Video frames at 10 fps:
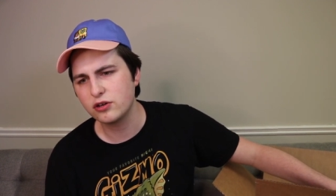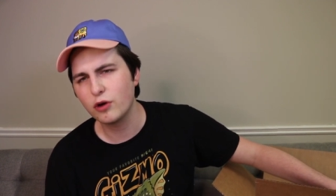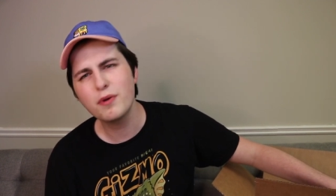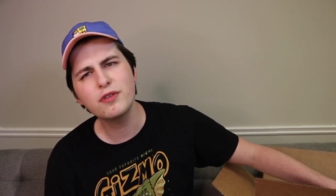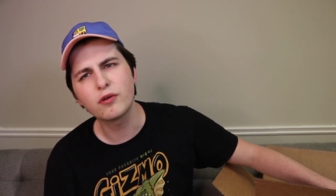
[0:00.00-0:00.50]
Or
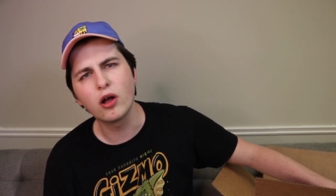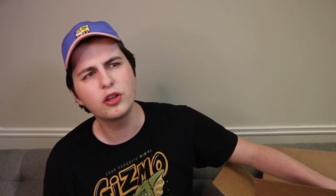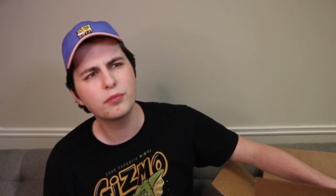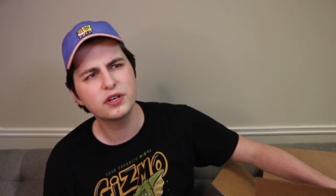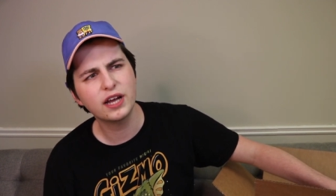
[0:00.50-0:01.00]
maybe they're all
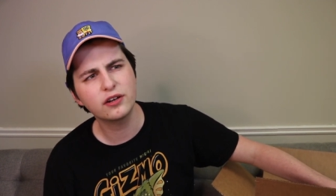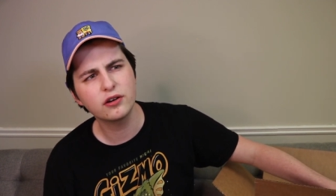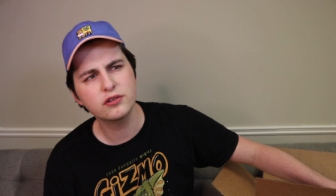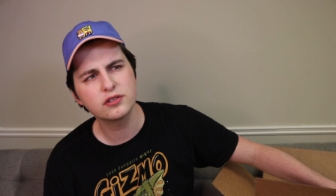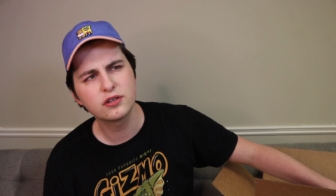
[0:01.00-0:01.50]
in
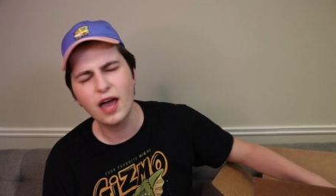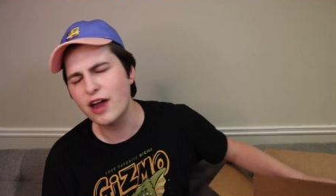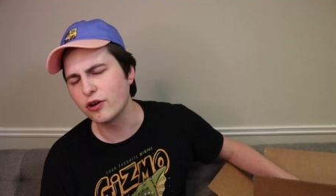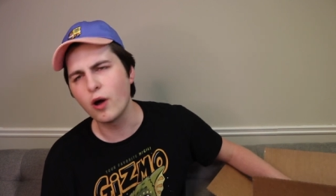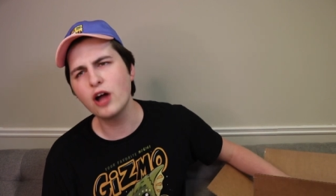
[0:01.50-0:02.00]
protectors? I
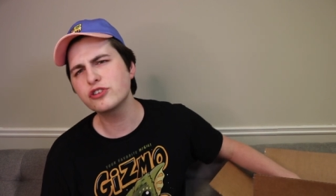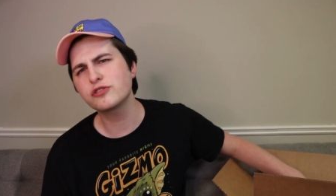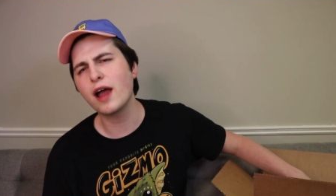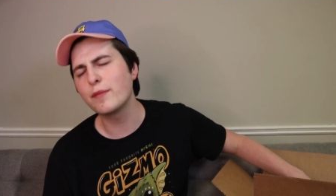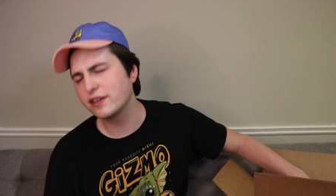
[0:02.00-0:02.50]
don't know. I'll just
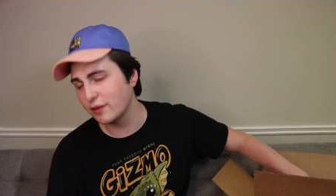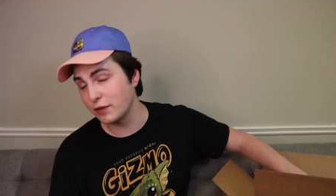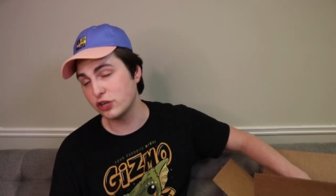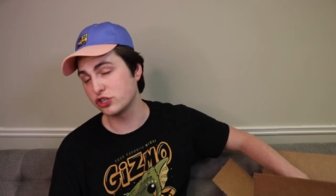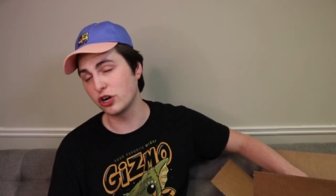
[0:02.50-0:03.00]
grab it because I'm
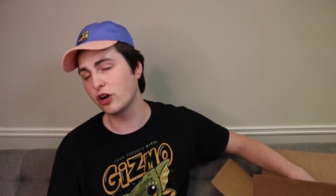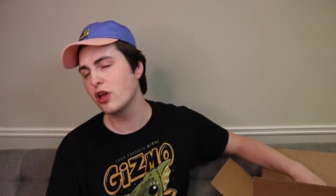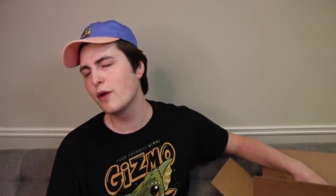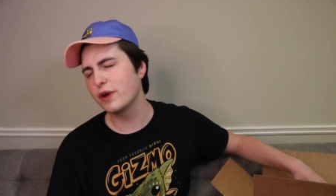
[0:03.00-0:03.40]
not sure.